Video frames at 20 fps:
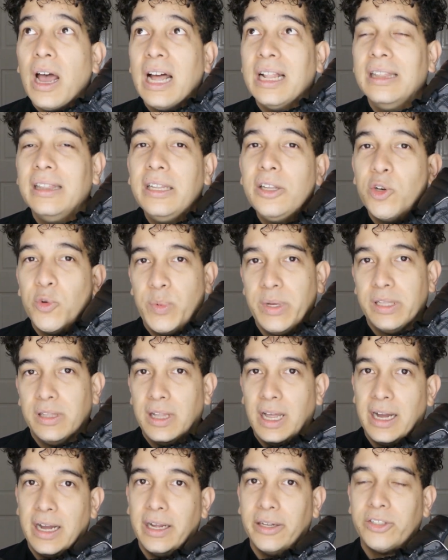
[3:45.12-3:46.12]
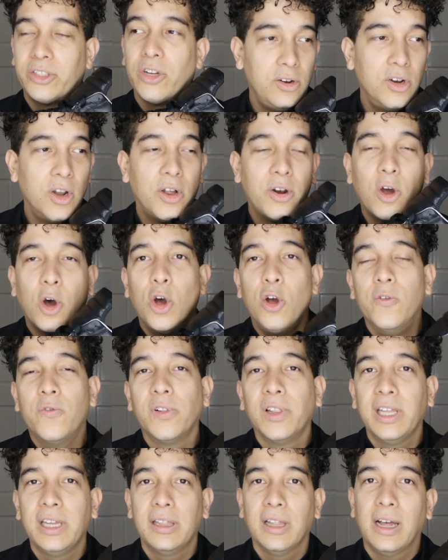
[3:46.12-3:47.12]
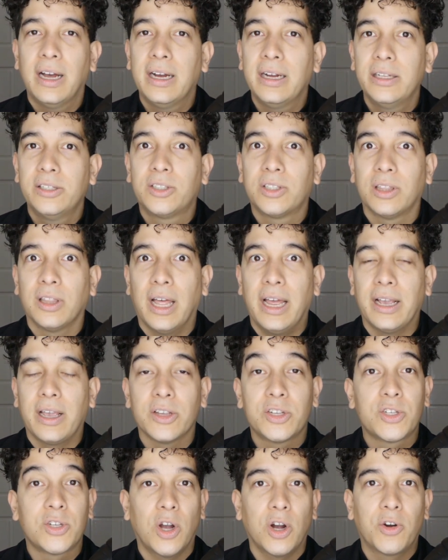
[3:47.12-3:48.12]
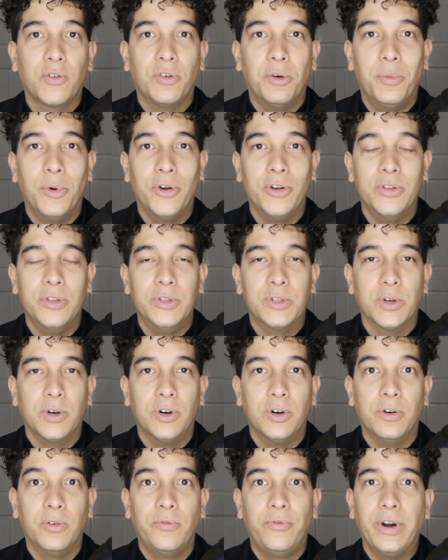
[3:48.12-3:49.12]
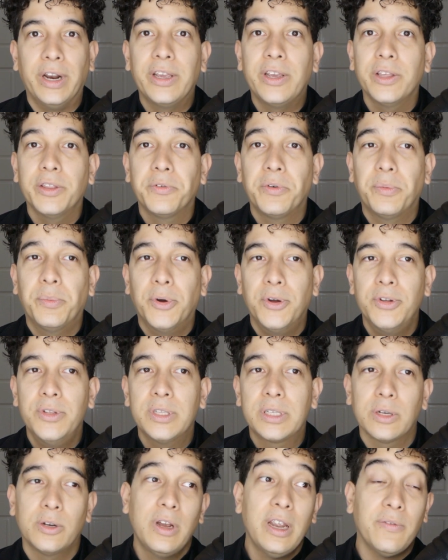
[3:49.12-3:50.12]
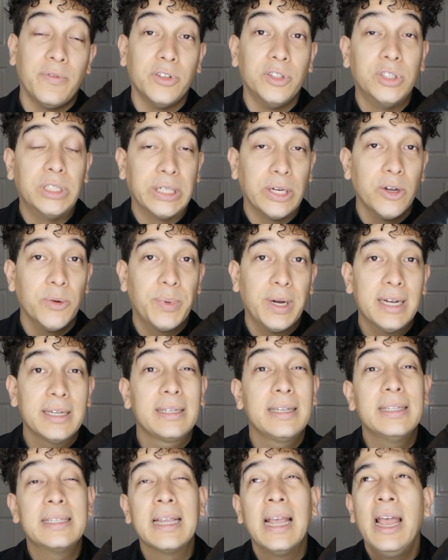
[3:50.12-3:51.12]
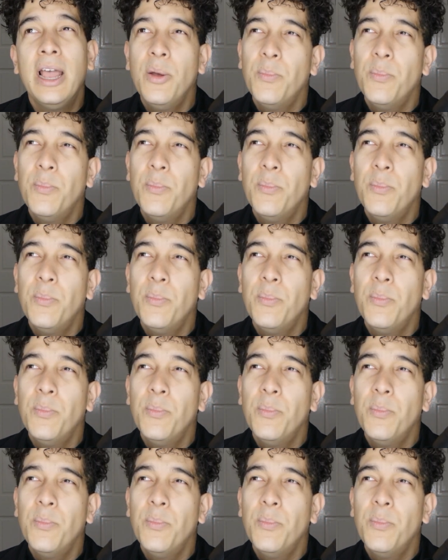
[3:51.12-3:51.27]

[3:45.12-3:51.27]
a little bit large. Not overly large like sock Ramones or regular Ramones or even Geo baskets,